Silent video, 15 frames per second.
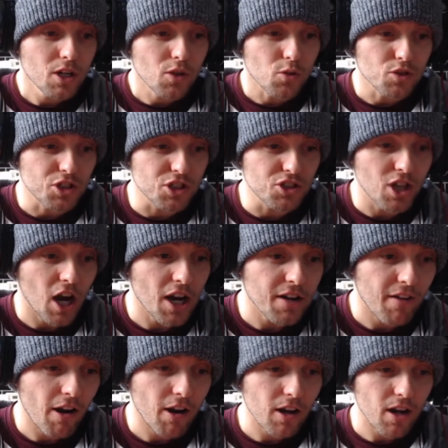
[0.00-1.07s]
desire
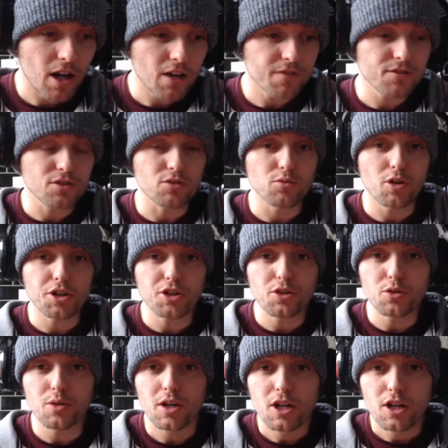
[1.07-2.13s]
out of life, to what
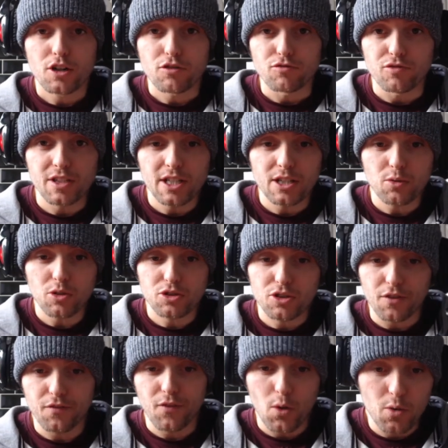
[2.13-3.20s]
you really want to
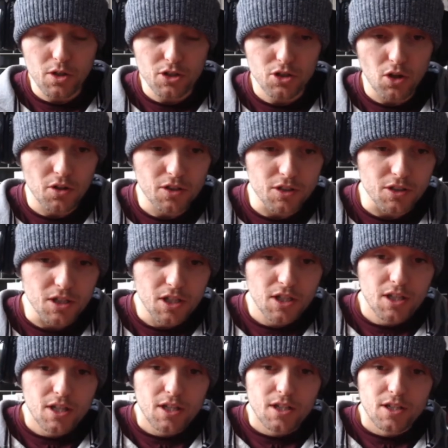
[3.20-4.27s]
focus on, and
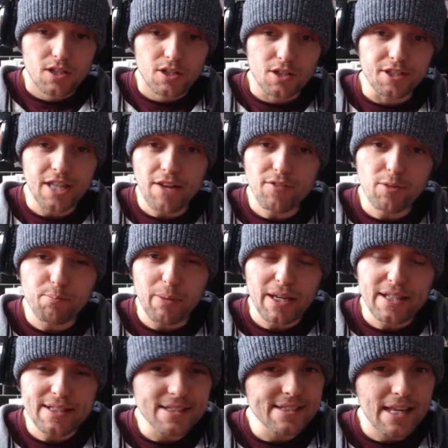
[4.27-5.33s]
never be
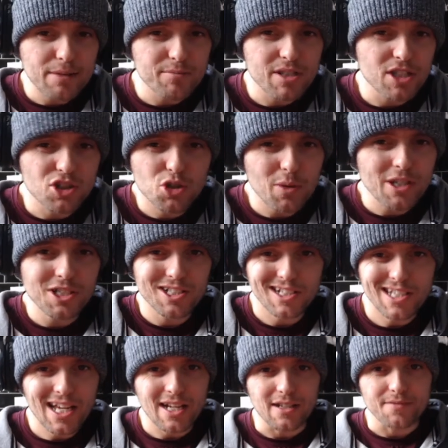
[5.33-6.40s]
in the same situation
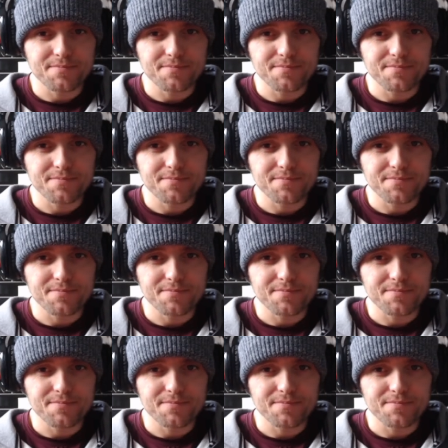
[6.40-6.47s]
again.